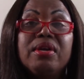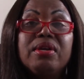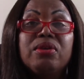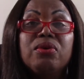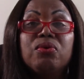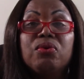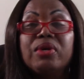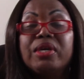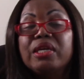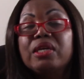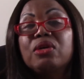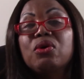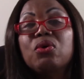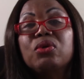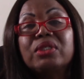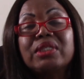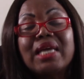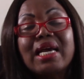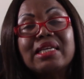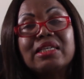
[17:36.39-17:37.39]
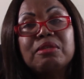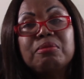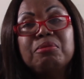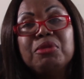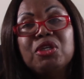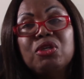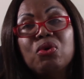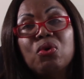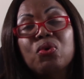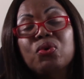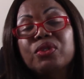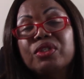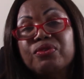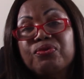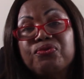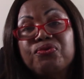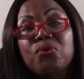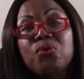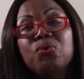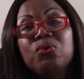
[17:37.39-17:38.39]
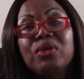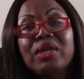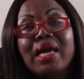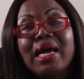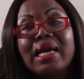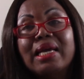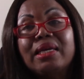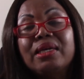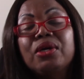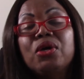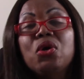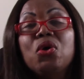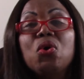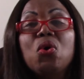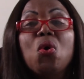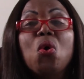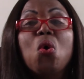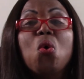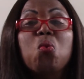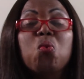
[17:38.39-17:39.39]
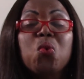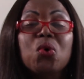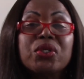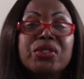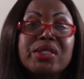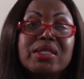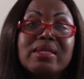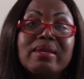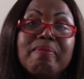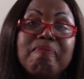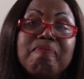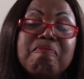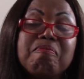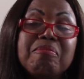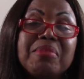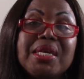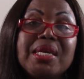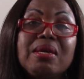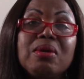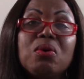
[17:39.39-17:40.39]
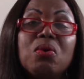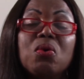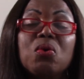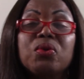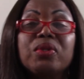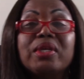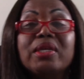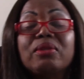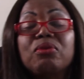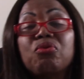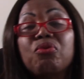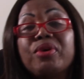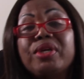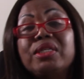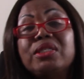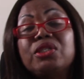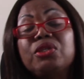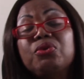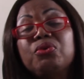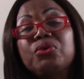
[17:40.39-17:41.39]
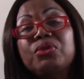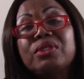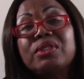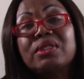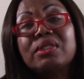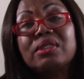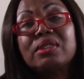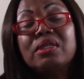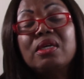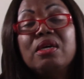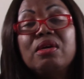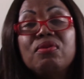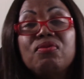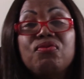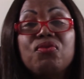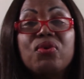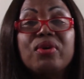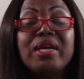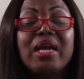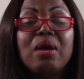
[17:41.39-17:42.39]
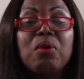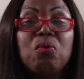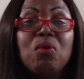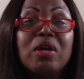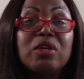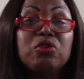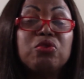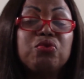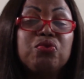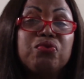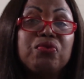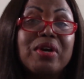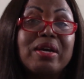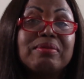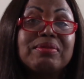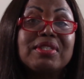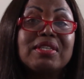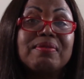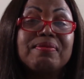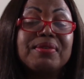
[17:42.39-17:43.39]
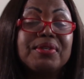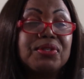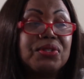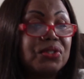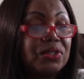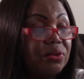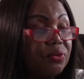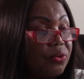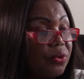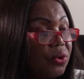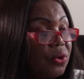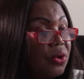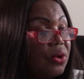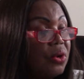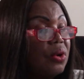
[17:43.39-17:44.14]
You can contact me on the phone line or WhatsApp me on the 306-491-2570